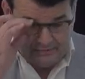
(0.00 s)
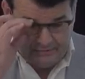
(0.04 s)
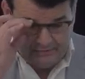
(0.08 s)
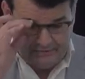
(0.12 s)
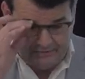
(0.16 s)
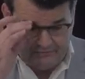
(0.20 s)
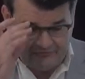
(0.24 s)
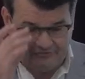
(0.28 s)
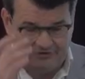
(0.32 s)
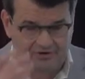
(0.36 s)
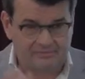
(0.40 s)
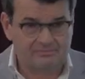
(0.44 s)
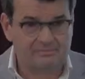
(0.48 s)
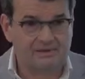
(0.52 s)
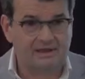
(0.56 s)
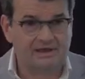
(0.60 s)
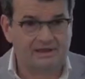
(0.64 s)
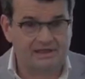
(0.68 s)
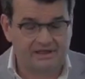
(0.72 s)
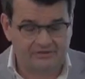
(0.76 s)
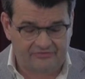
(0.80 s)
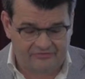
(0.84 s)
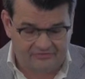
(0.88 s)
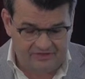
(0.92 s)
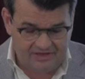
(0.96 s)
There's an
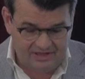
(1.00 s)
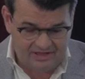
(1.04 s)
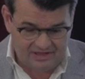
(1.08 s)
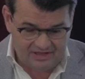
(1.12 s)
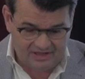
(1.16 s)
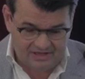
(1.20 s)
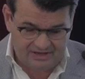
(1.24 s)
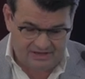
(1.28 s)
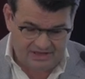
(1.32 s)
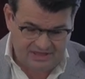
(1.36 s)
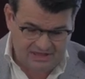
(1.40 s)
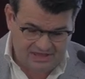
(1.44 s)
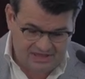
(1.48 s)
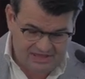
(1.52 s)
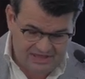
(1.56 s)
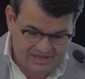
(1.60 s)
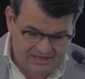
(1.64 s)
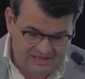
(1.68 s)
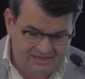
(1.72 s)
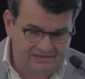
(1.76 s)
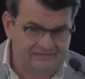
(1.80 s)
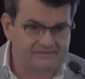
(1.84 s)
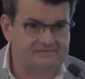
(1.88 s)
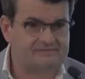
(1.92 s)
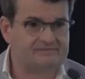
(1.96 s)
immediacy, an
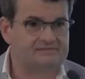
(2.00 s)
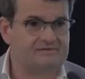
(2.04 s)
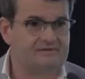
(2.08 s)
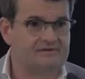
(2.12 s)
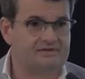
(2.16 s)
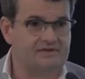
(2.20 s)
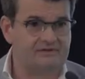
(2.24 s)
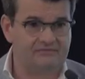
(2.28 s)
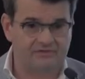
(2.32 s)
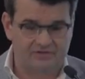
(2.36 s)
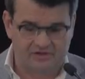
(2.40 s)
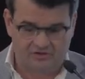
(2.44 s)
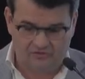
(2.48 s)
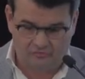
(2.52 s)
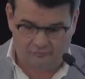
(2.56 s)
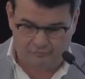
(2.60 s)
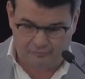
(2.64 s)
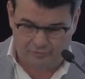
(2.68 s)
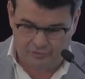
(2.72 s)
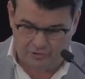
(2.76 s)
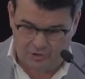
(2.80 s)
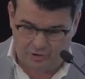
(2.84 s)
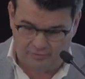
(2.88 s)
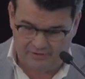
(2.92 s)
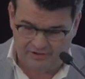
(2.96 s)
ease, a giving of
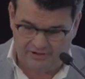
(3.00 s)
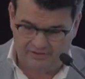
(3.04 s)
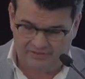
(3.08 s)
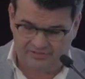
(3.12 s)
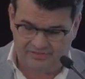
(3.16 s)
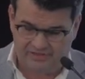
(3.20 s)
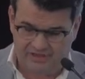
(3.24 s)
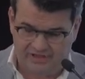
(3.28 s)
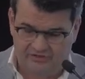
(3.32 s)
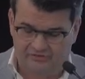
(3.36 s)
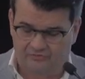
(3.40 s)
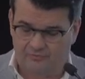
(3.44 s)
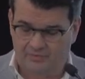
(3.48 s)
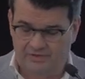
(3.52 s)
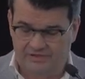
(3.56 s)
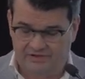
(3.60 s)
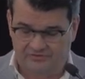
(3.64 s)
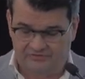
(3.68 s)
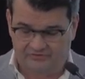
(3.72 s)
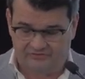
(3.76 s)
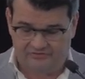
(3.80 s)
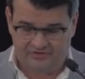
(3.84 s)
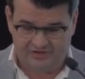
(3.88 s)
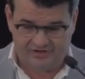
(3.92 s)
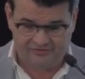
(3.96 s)
priority to things we
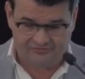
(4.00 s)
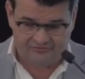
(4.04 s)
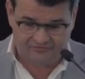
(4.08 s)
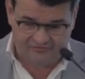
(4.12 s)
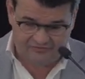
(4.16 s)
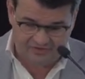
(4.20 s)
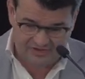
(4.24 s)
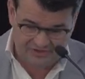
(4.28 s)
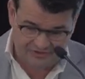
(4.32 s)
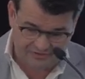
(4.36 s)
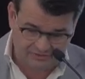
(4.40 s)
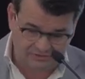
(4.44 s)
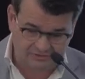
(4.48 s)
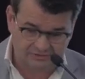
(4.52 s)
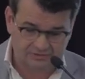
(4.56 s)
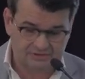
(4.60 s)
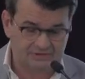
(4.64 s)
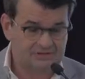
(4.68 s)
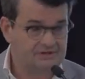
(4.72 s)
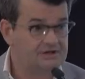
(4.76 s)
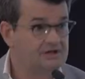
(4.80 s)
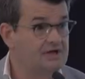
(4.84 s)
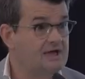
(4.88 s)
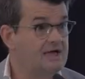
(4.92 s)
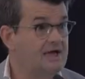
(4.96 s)
can see and feel,
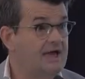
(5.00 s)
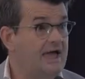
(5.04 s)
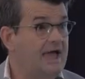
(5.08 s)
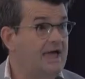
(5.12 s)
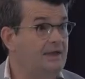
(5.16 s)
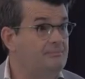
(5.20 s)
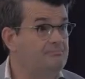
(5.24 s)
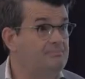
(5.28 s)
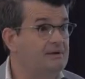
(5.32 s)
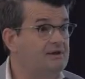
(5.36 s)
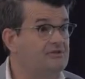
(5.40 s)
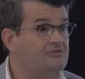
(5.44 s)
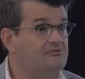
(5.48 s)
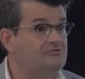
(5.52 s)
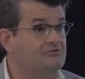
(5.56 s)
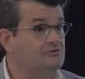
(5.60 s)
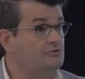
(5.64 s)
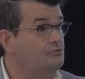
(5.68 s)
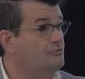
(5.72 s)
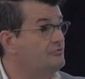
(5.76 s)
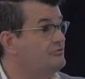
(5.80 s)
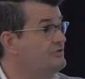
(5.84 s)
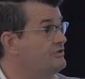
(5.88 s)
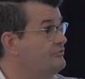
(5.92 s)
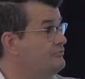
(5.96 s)
and better
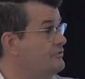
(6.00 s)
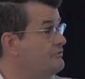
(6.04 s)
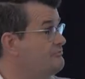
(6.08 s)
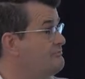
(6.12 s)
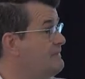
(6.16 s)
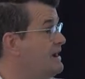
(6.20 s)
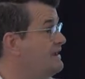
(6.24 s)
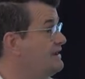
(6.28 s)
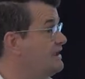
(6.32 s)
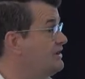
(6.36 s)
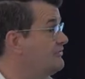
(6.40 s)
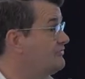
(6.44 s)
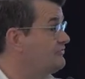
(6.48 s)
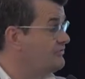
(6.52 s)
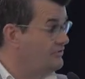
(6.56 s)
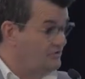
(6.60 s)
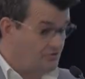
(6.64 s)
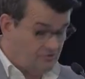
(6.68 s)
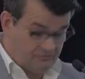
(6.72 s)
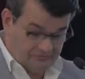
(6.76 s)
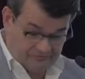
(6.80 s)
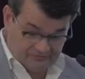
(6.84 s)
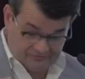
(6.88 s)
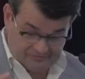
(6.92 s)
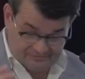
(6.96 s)
still, things we've made
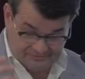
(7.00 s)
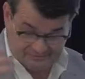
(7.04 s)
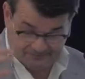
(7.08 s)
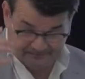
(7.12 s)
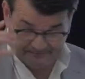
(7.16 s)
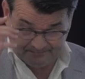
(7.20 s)
ourselves.